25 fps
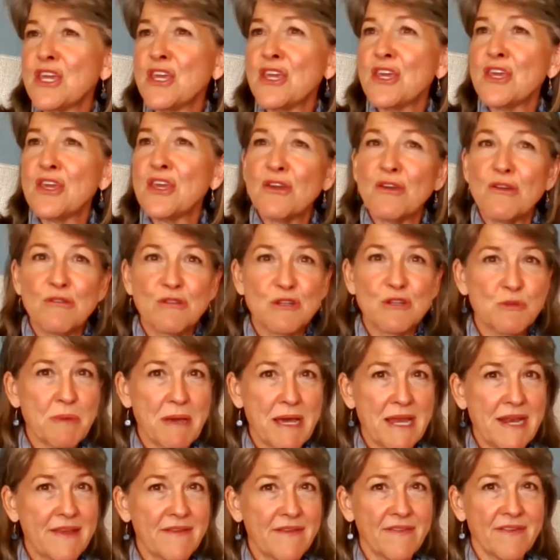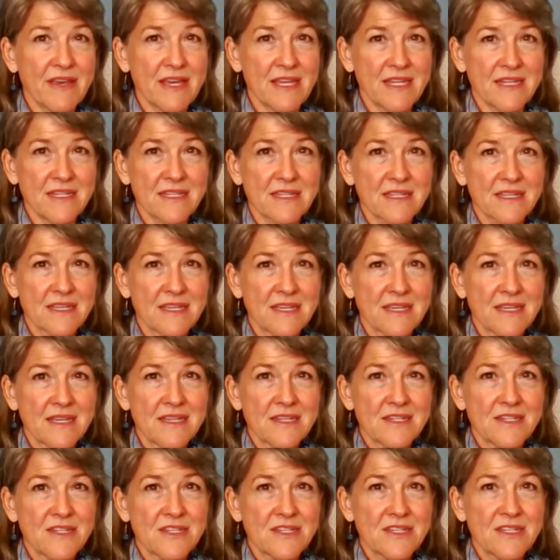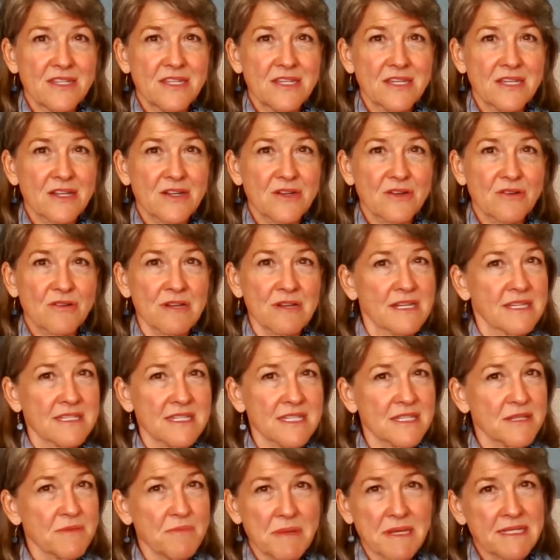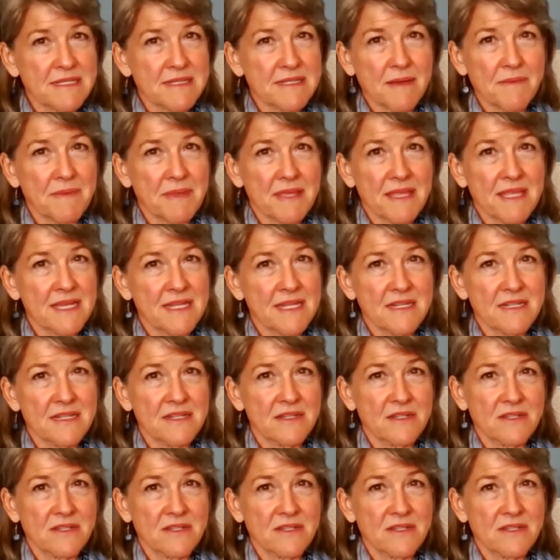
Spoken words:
Huge benefit to criticism being something that